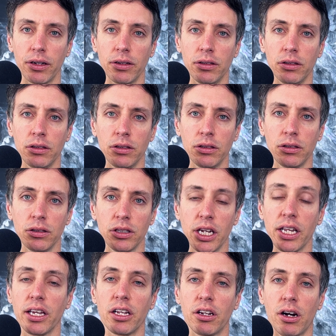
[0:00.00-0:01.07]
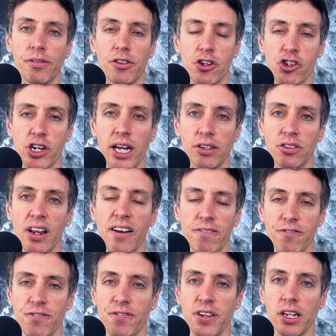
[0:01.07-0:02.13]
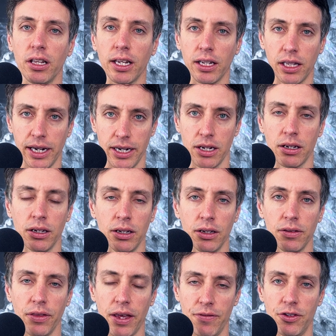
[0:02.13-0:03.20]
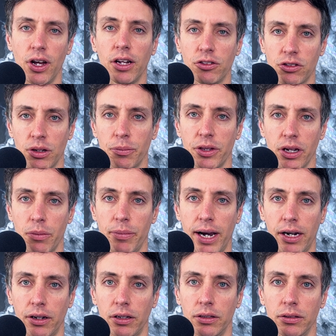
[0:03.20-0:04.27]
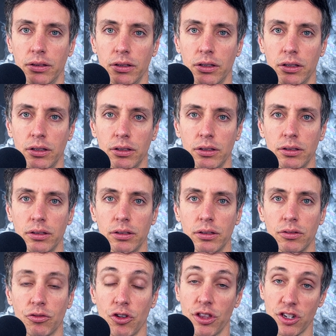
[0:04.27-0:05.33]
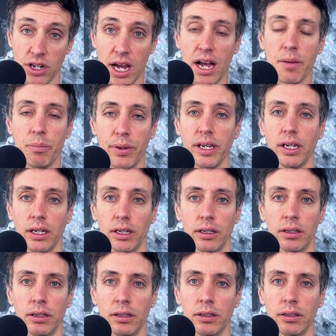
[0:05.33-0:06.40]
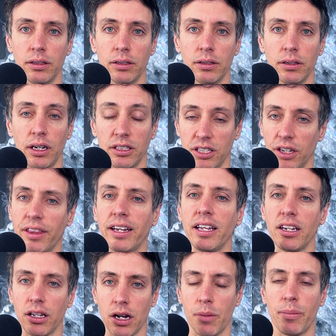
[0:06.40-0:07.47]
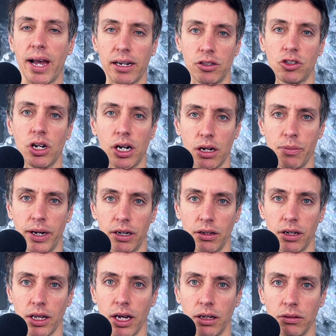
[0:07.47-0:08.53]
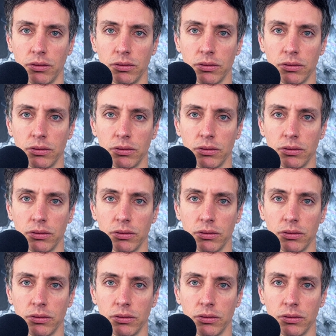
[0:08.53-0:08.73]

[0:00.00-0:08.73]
it, getting it off their chest and feeling like they've done something about it for the time being until they need to come back and talk about it again.